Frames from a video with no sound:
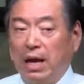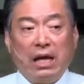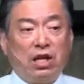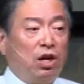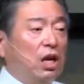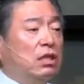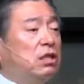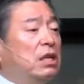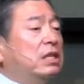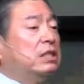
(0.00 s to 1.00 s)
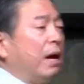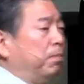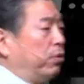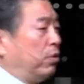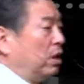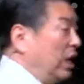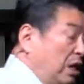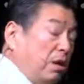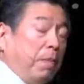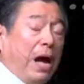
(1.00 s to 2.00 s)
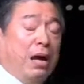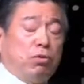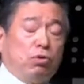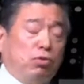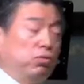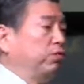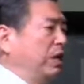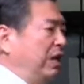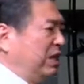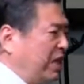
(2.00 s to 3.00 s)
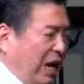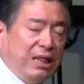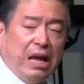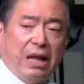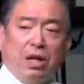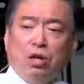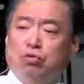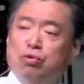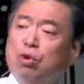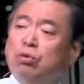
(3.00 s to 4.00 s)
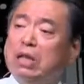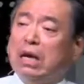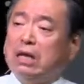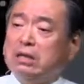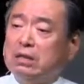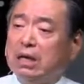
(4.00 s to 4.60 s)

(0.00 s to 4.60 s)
And there is an example in the Bible who really done that. Do you know who that is?